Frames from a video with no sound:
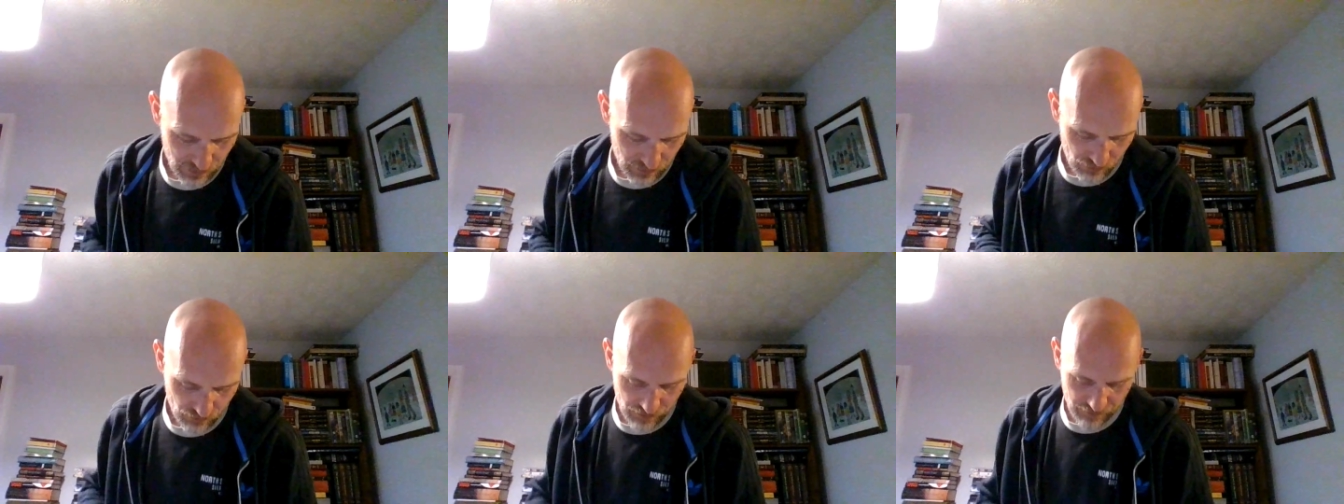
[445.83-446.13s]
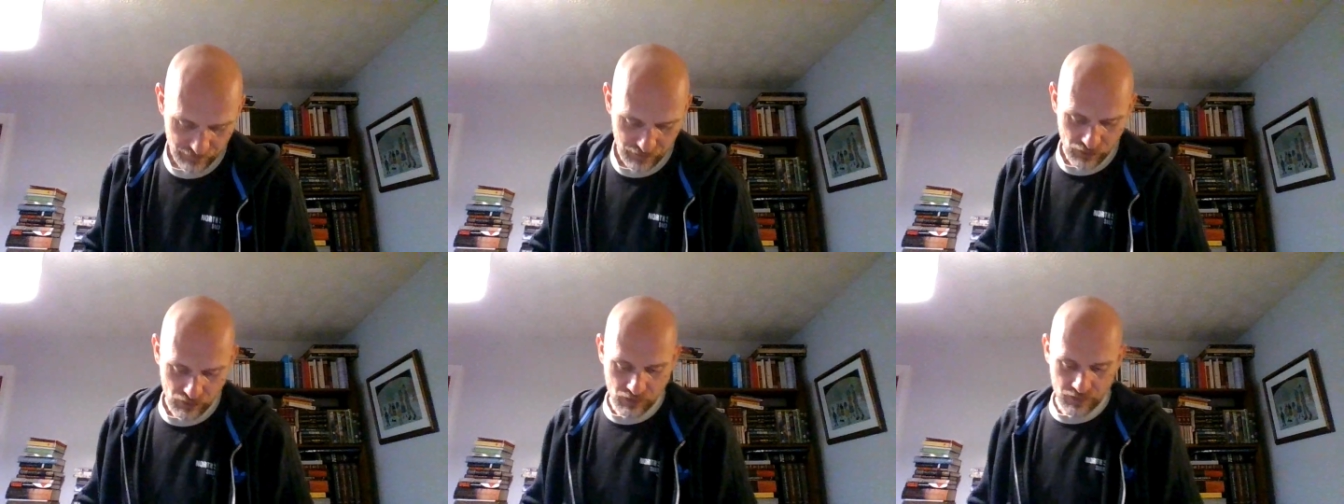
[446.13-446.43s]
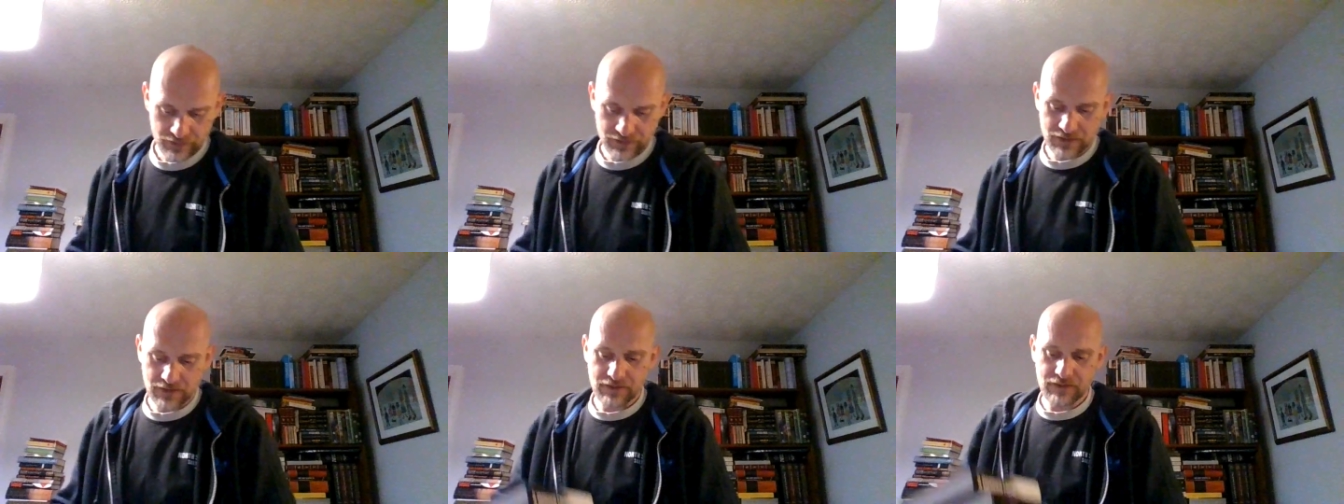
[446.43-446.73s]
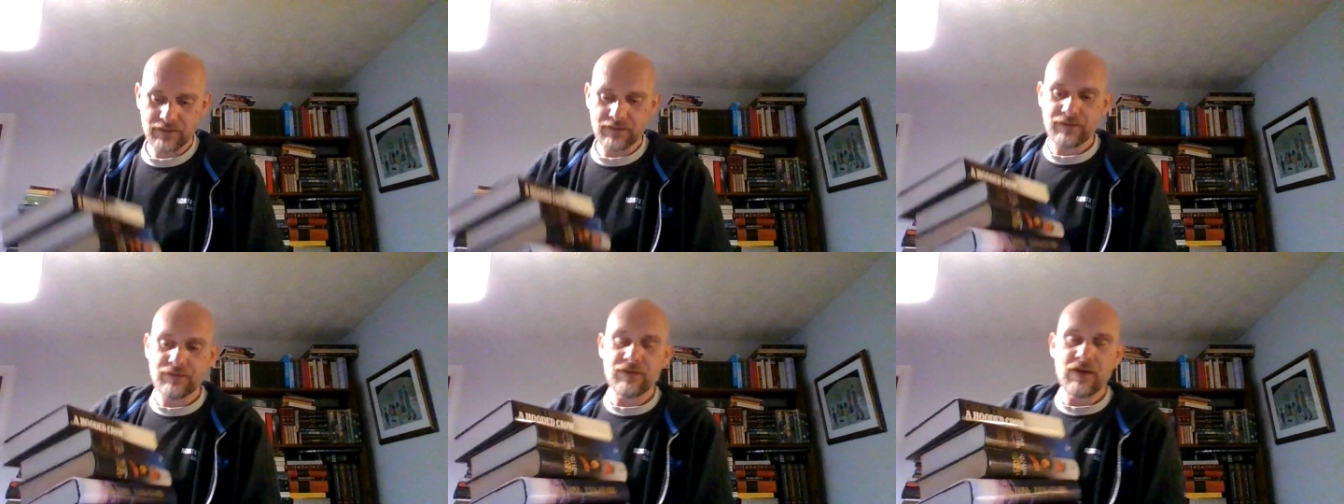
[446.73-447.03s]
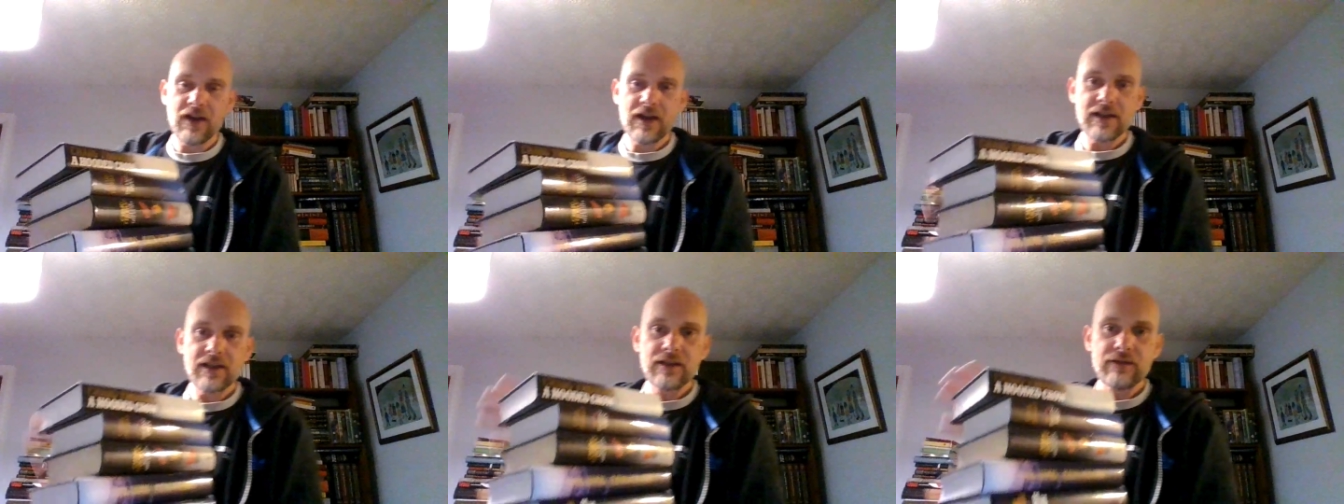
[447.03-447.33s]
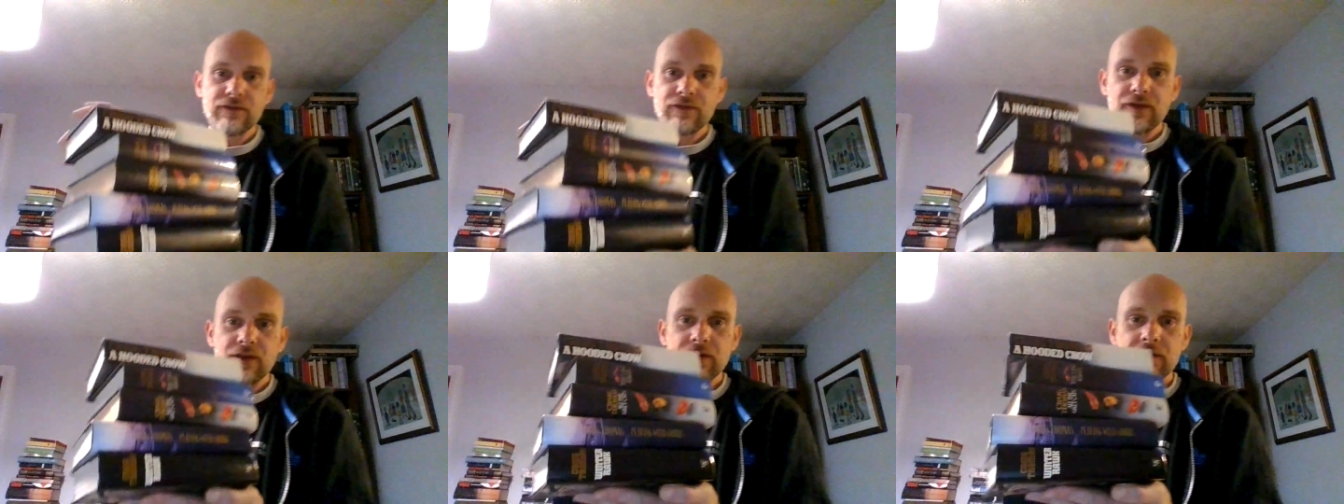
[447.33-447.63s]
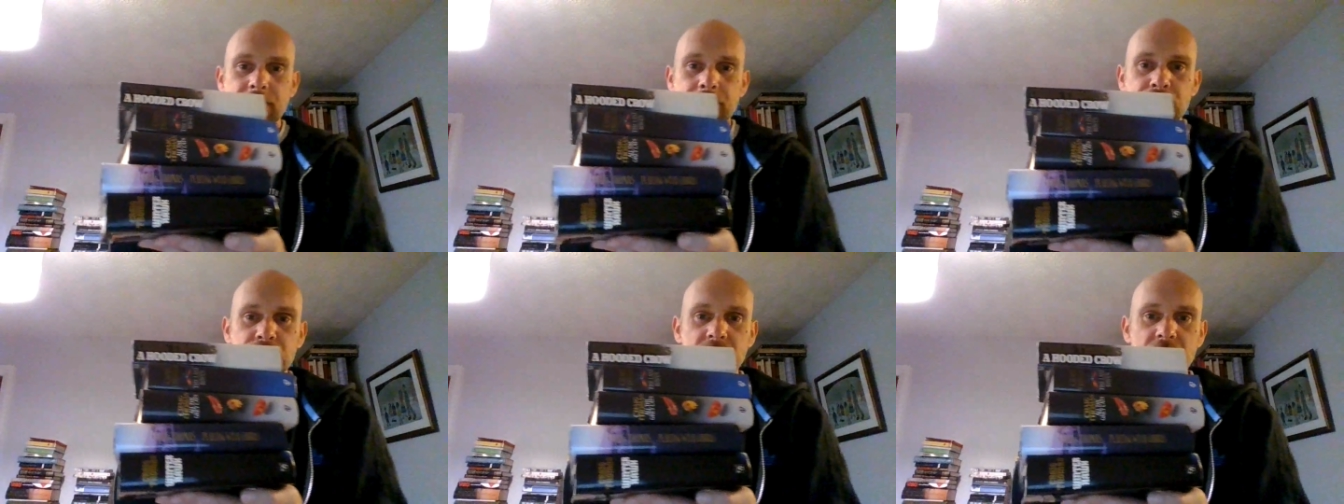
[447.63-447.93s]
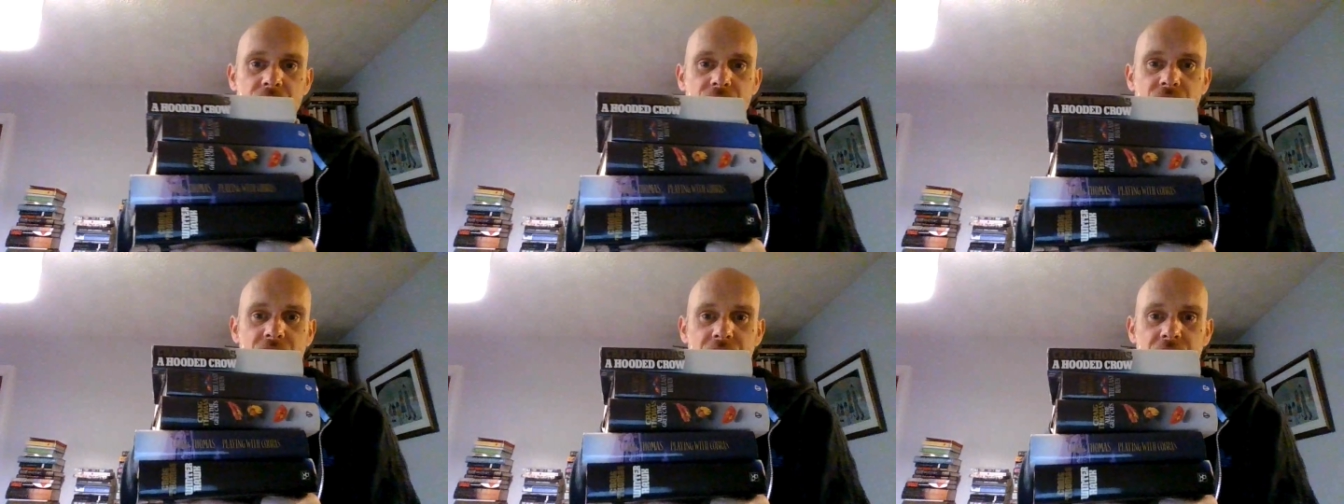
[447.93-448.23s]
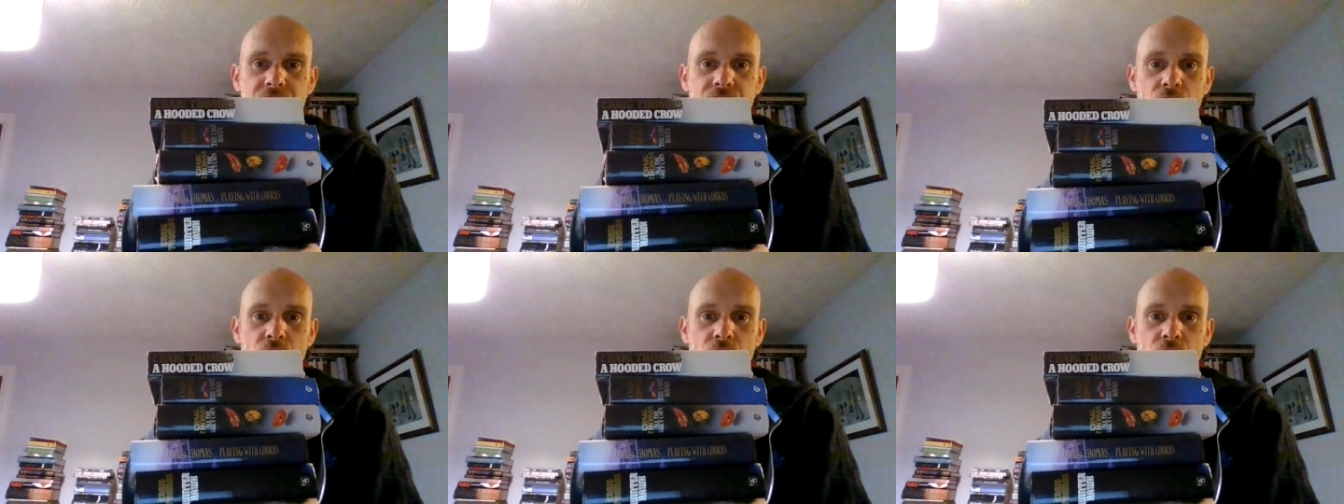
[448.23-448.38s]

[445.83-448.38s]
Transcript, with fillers: we've got five Craig